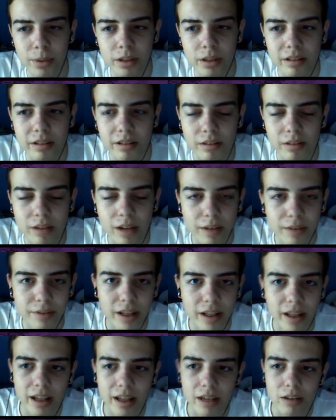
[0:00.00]
But soon
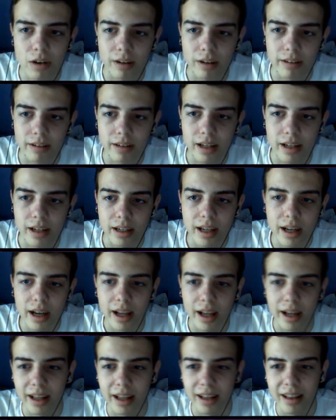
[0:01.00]
after, they cross it in,
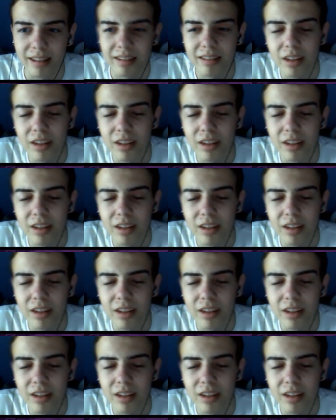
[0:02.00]
get a header.